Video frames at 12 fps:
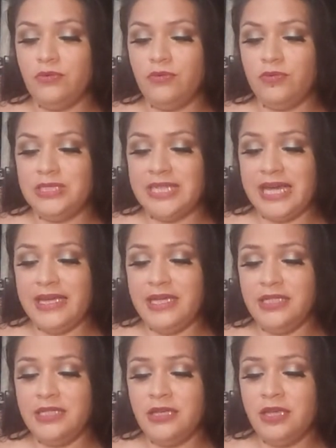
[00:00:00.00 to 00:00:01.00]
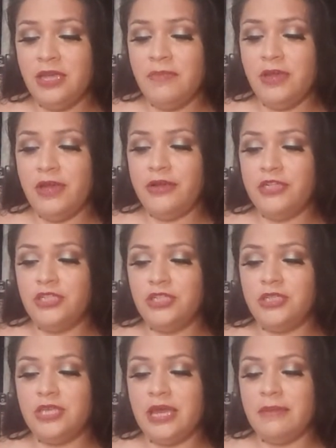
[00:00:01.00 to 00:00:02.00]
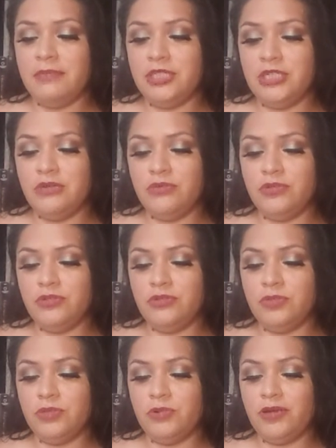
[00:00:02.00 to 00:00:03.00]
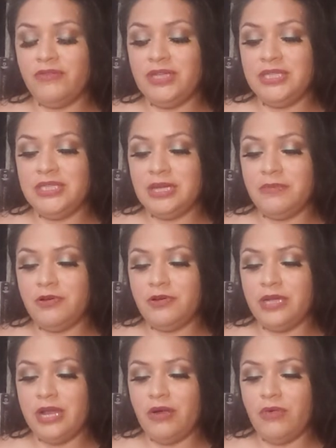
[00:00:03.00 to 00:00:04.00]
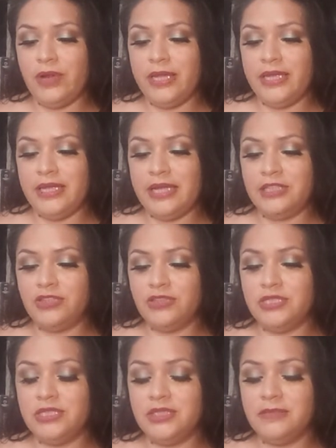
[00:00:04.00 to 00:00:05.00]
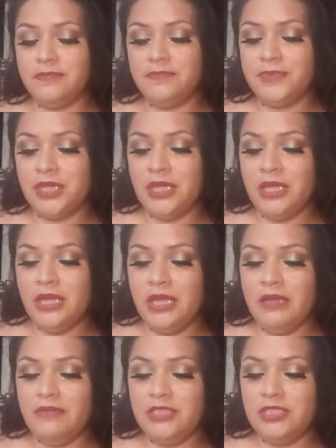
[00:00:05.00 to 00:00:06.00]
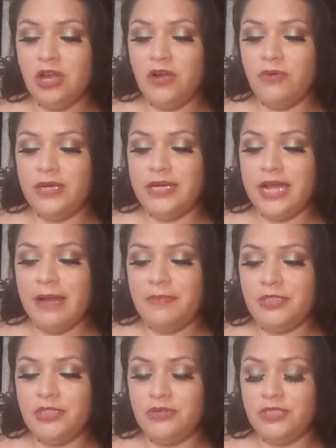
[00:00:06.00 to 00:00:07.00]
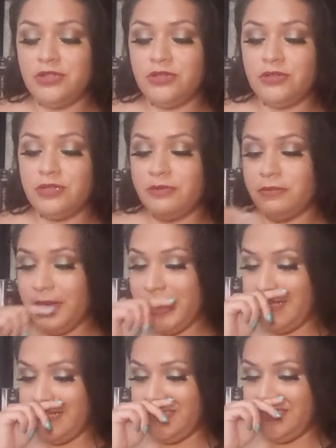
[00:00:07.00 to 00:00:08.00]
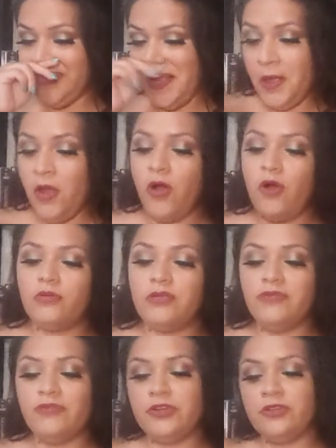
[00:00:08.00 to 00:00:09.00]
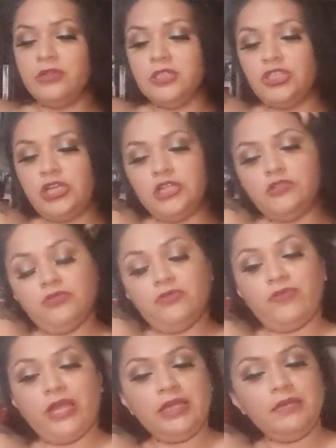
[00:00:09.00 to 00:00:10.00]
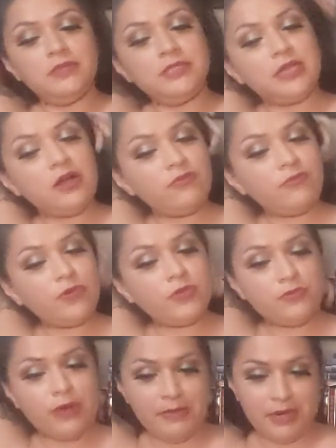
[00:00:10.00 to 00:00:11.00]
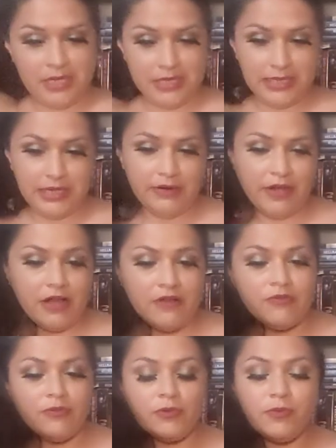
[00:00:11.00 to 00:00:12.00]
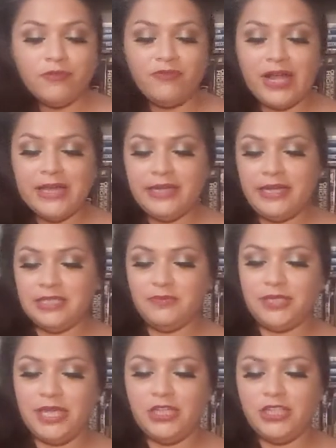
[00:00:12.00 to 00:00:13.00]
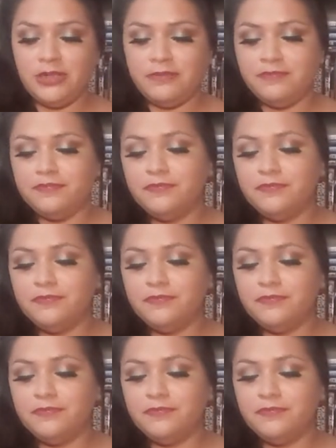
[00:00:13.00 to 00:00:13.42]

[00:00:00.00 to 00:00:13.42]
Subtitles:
Was that it? Perished in the empty room the previous summer and now awaiting exorcism? If so, what had happened to his earthly remains? Only further exchange with Frank himself, or the remnants thereof, would provide an explanation.